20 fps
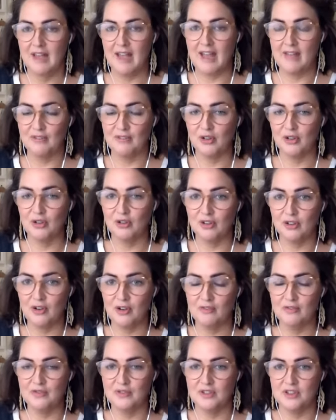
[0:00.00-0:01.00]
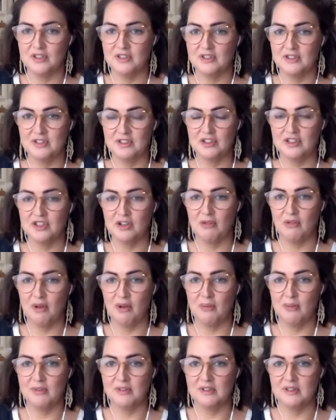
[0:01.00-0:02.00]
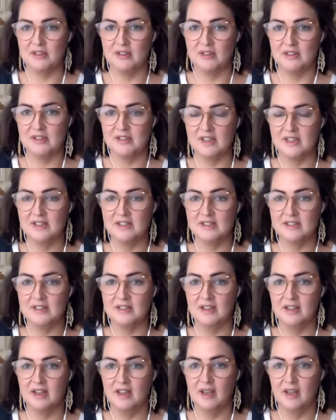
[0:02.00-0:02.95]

haven't got the confidence to show up as an artist